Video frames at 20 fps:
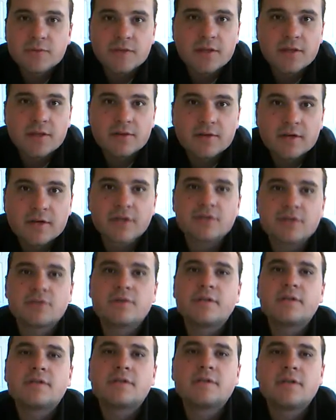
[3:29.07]
with other
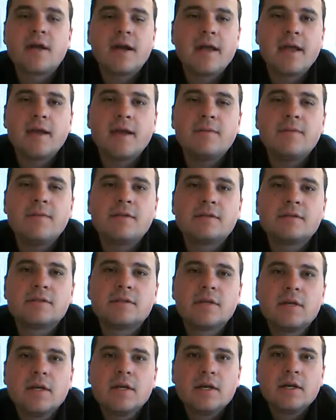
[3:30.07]
countries, not enemies.